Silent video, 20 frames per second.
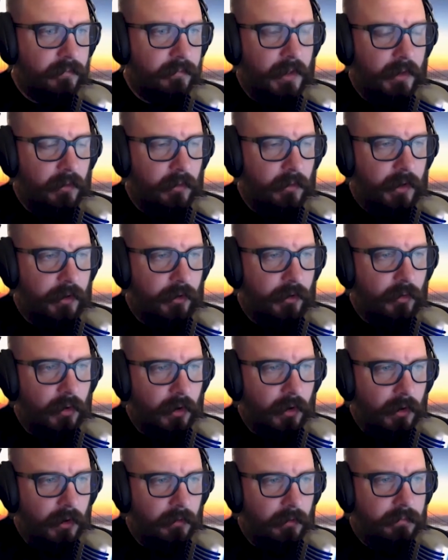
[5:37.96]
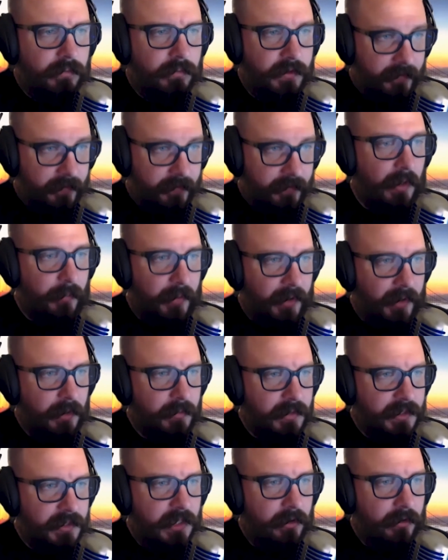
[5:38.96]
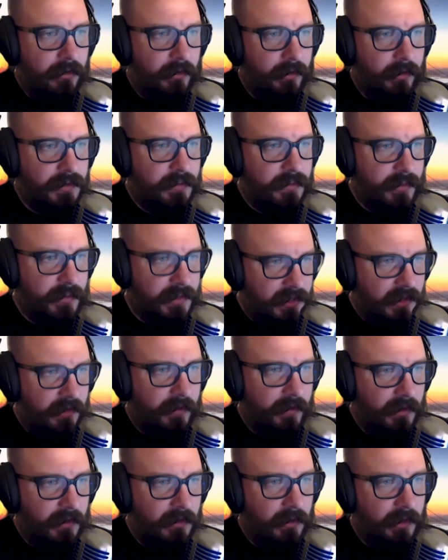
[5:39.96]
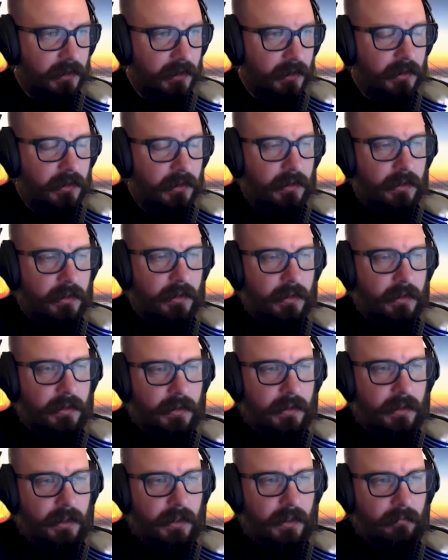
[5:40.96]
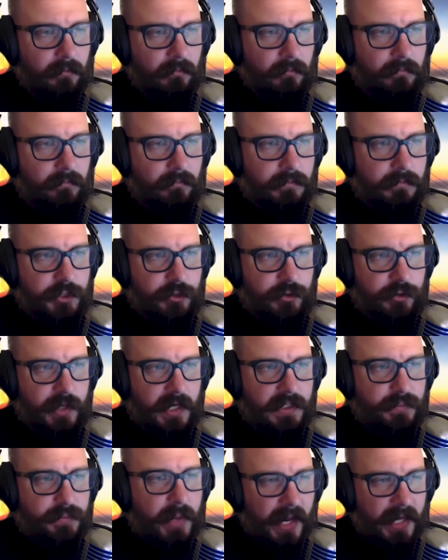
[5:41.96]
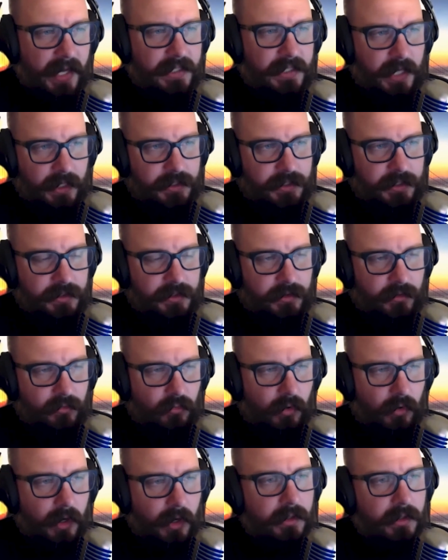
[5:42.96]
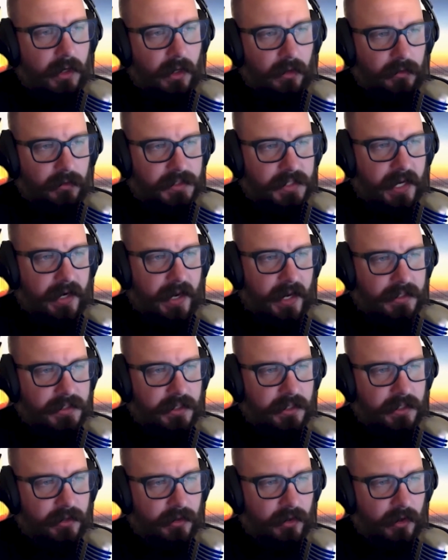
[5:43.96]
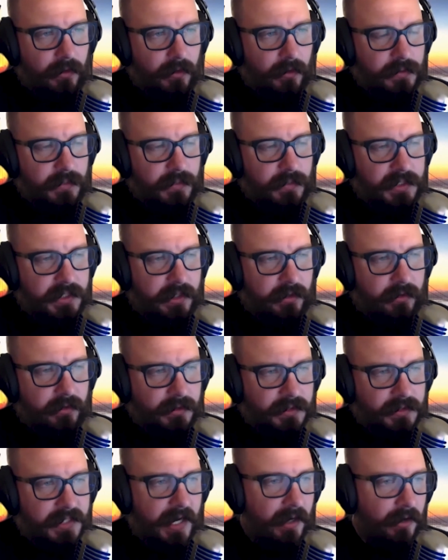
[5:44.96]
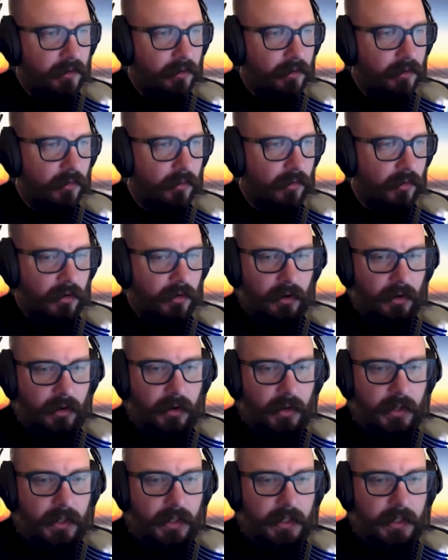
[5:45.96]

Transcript: Like when you're developing the materials specifically, do you guys pay attention to what colors can execute on those materials, and or